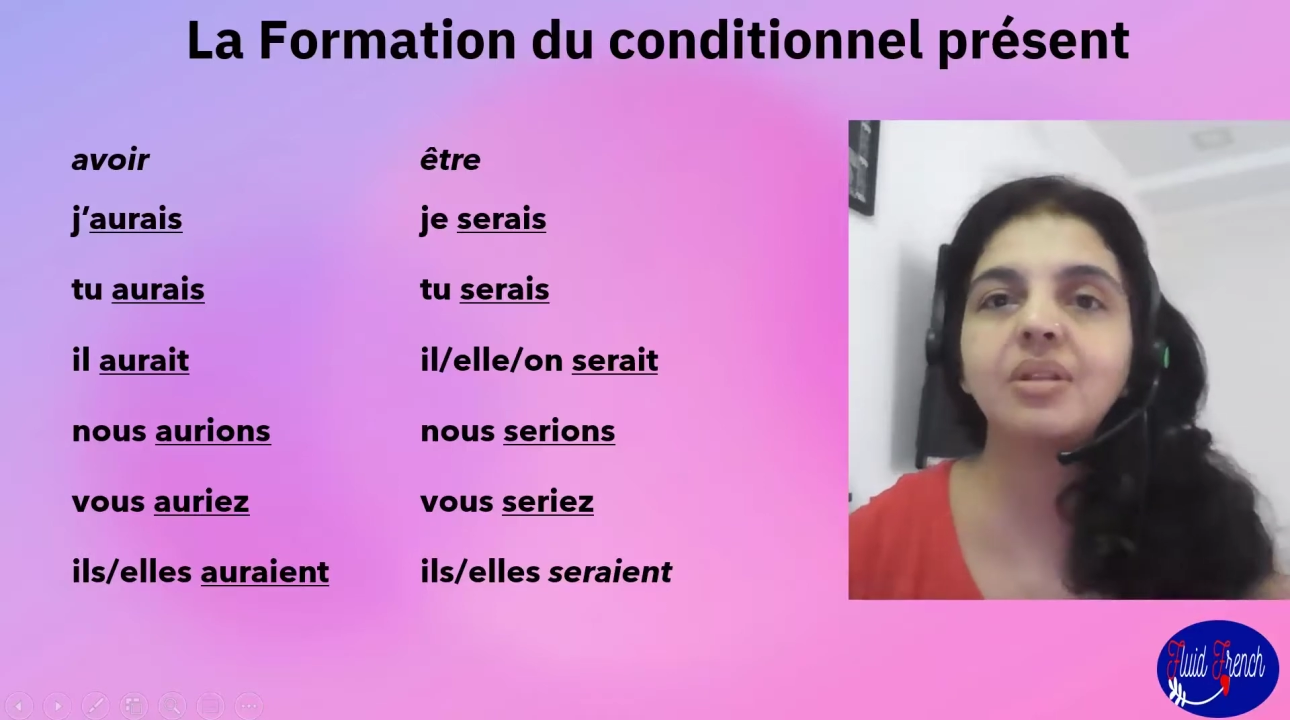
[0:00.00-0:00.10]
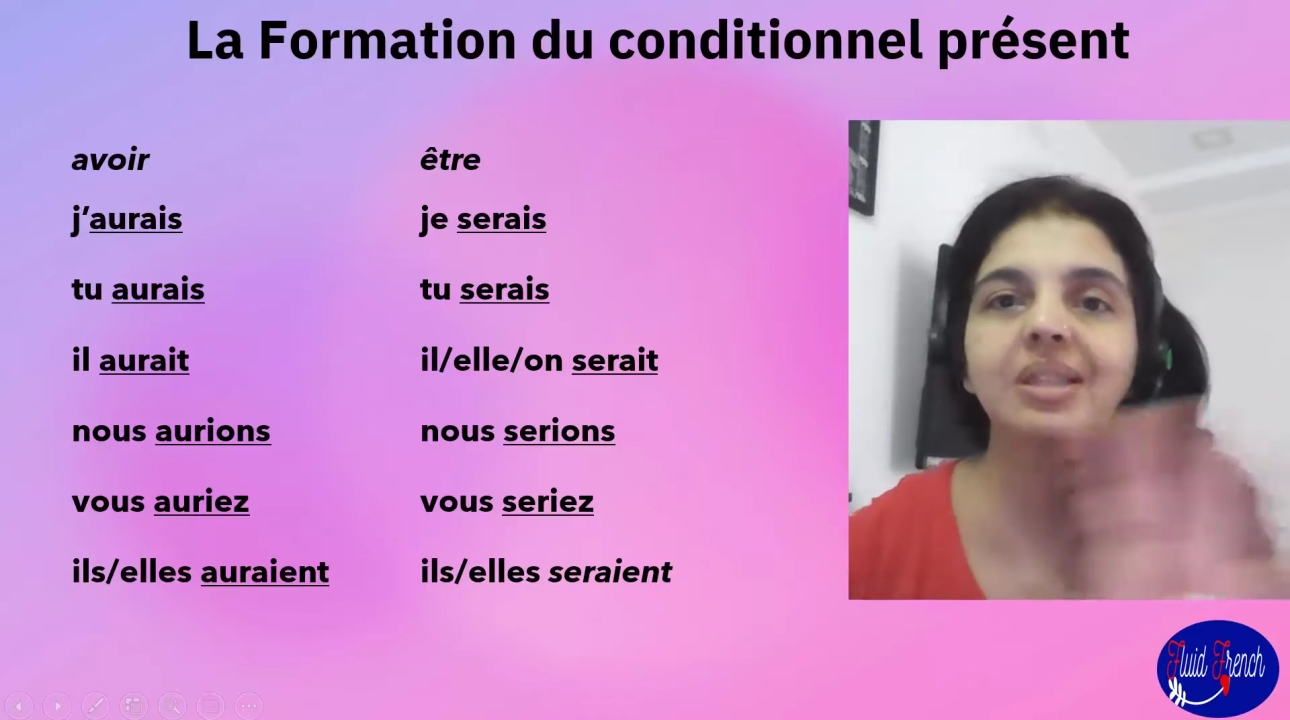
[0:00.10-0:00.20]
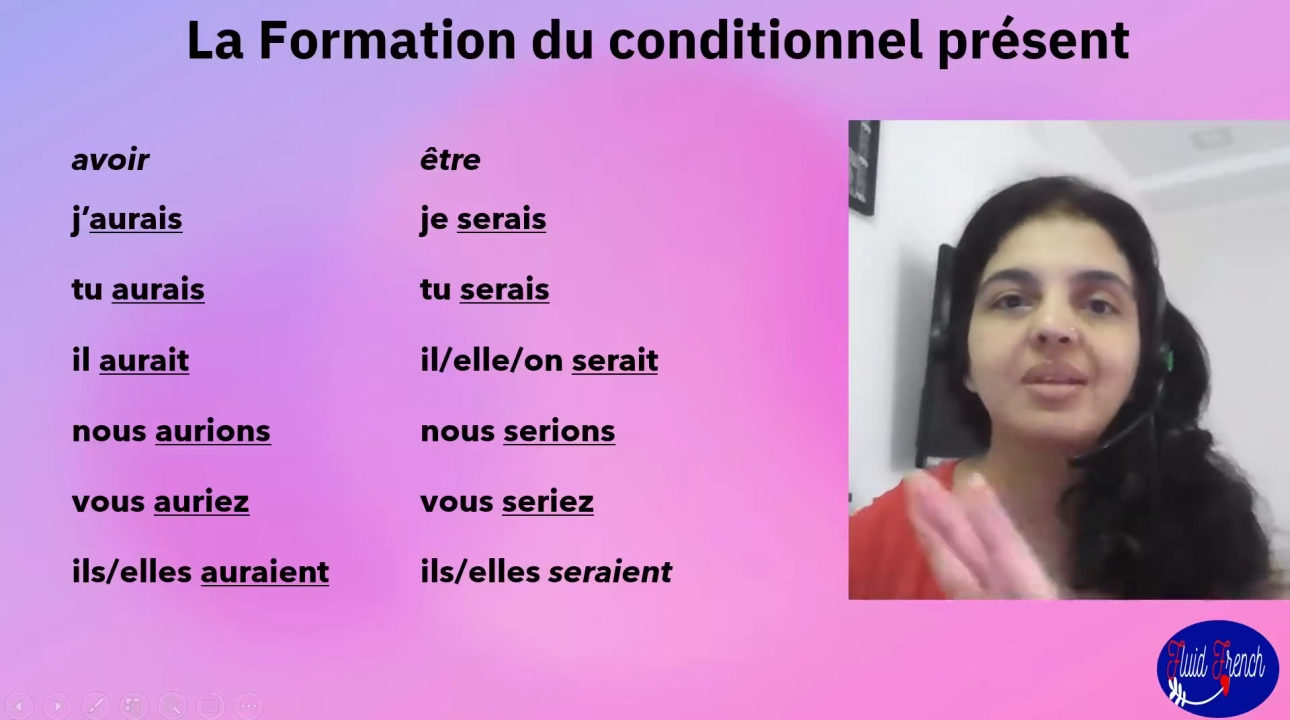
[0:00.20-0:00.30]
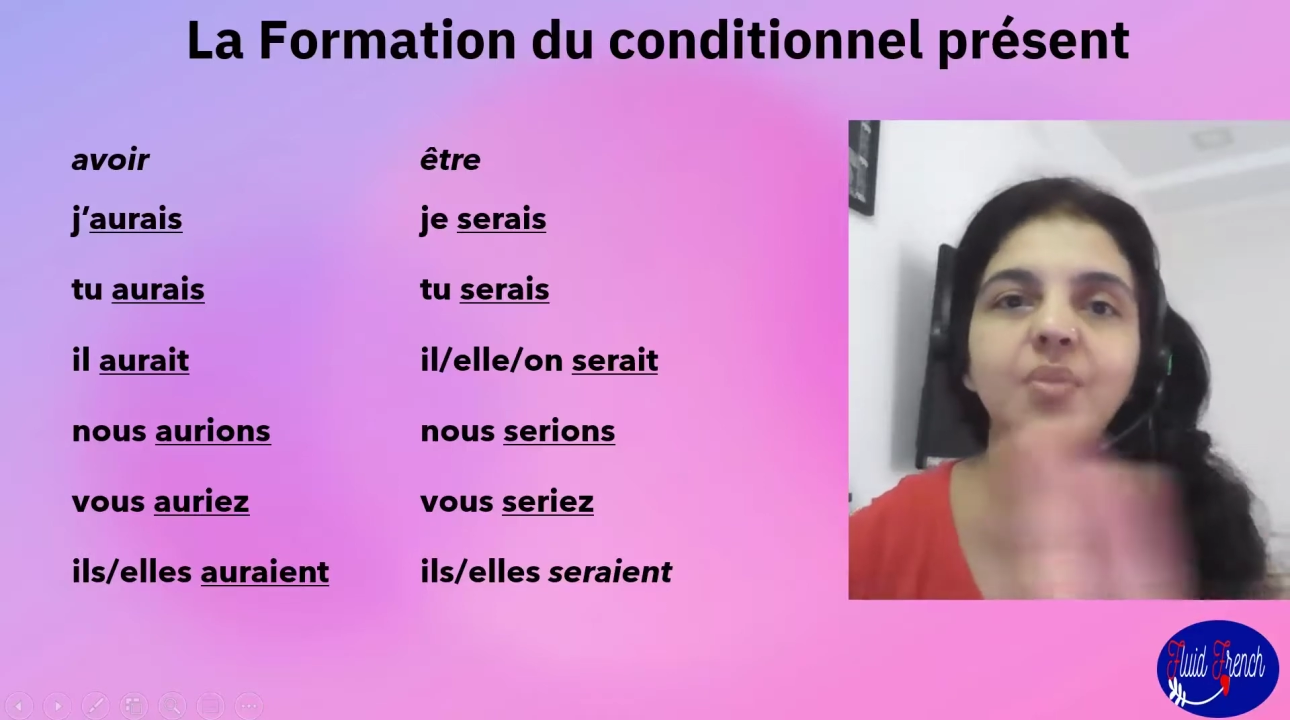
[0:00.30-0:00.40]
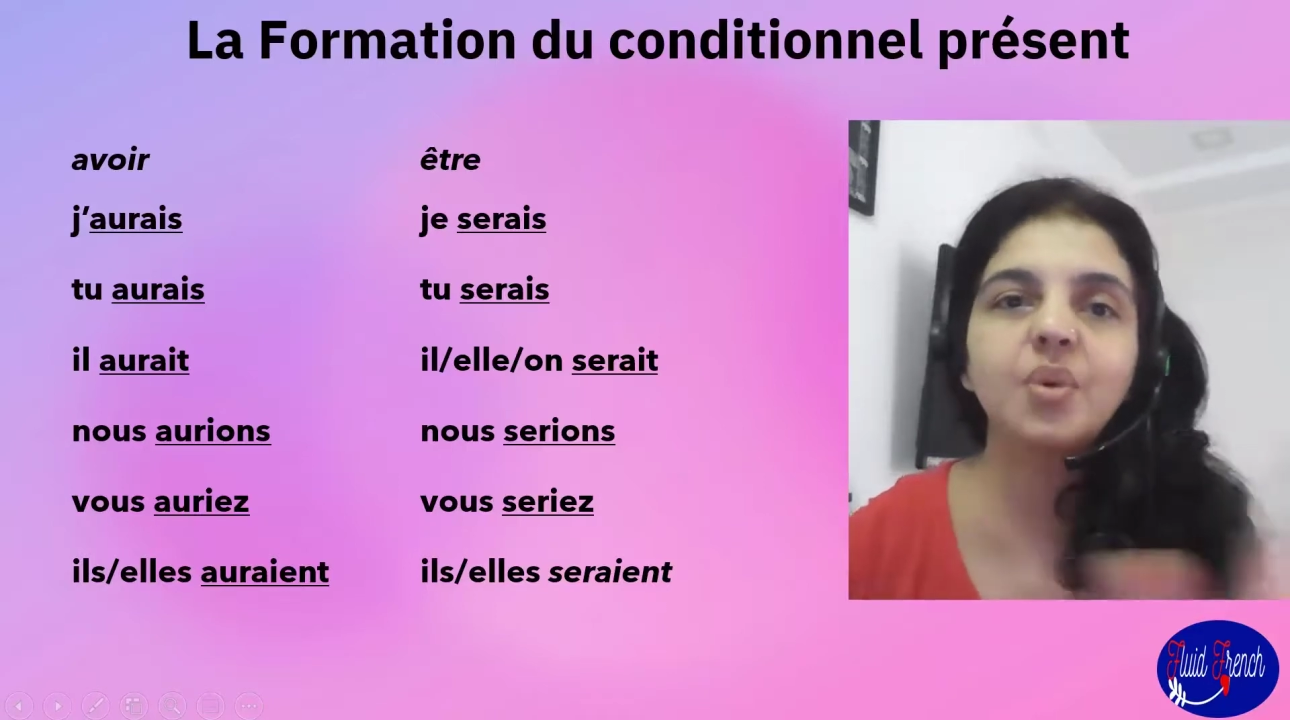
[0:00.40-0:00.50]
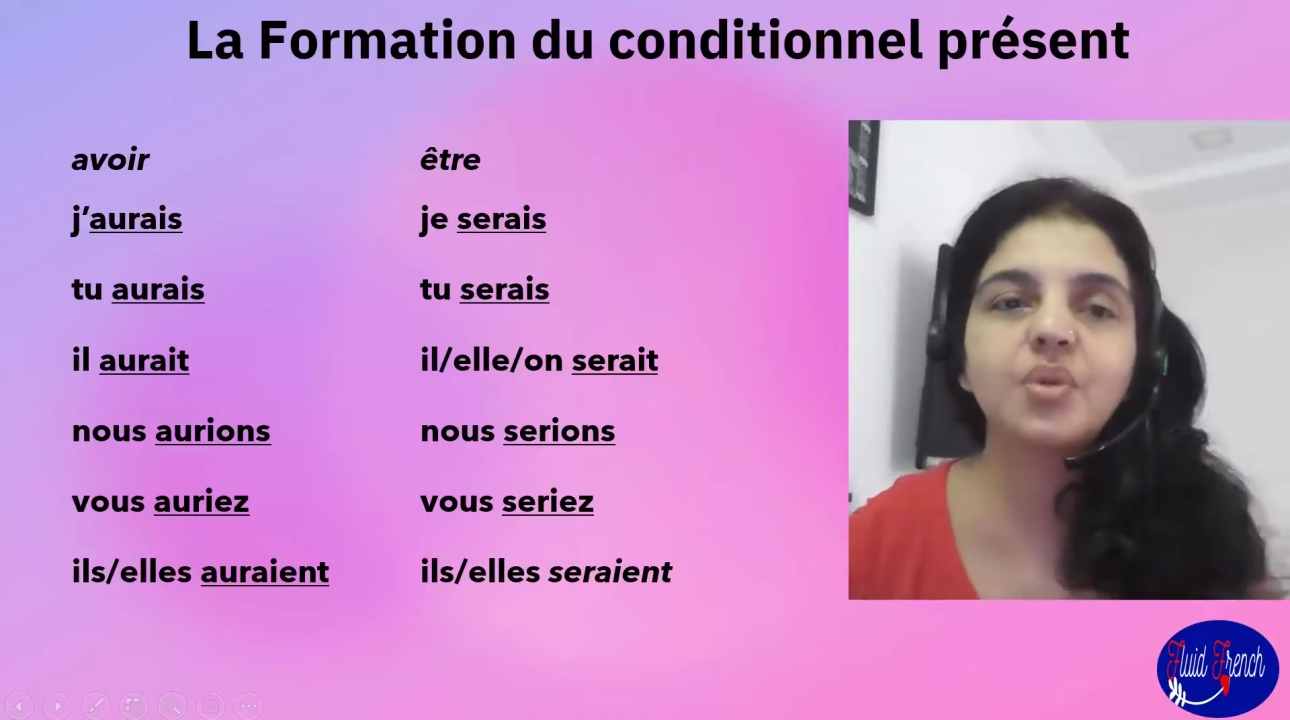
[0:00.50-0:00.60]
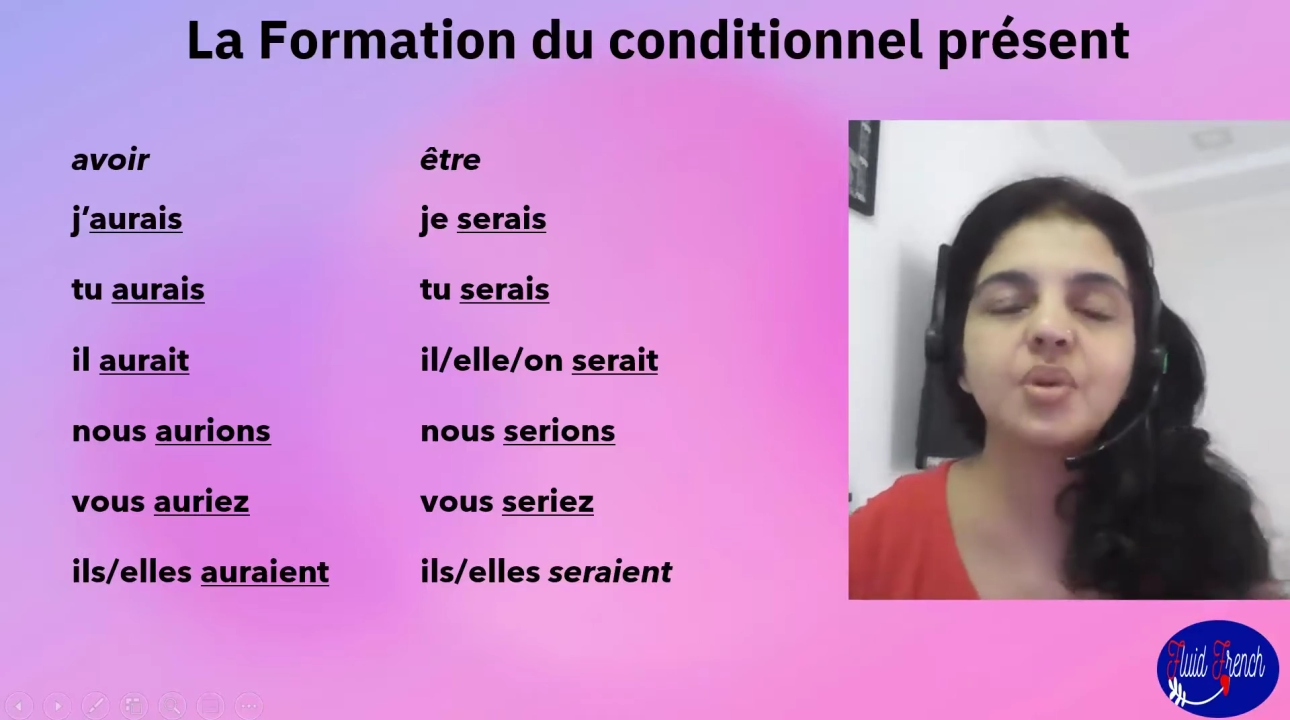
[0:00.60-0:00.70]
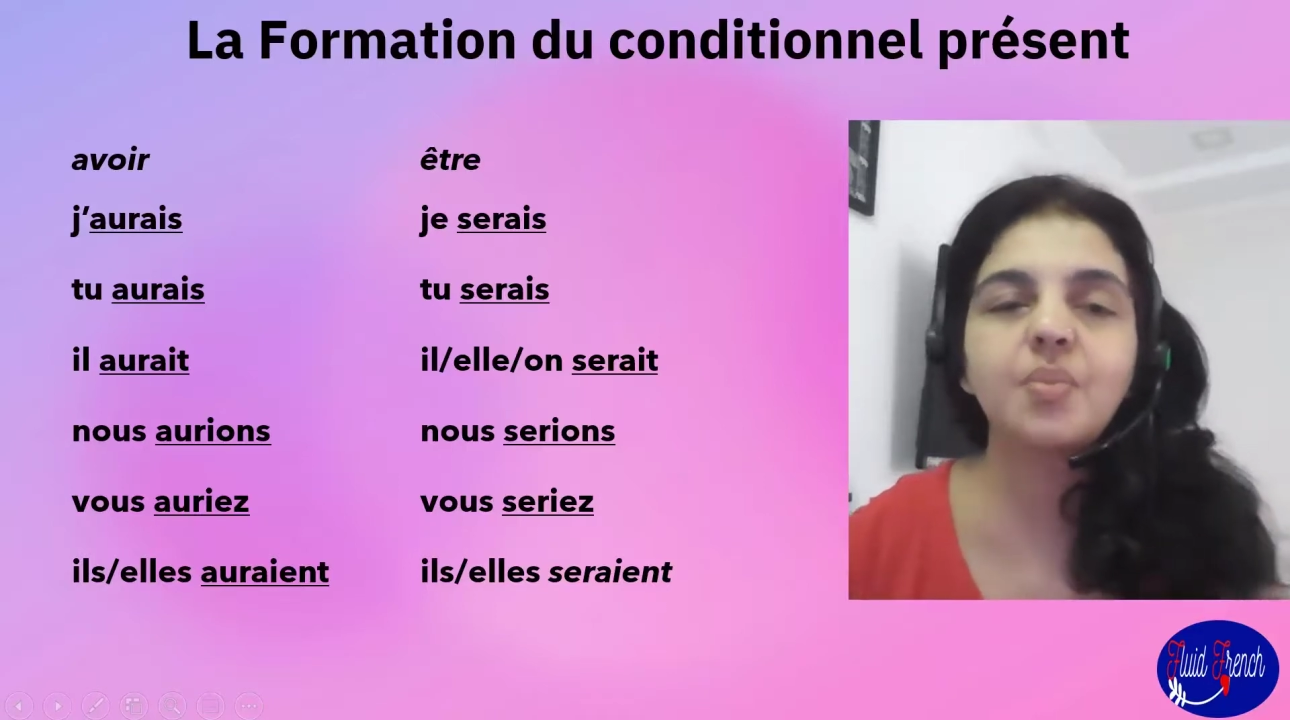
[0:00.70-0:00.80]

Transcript: the most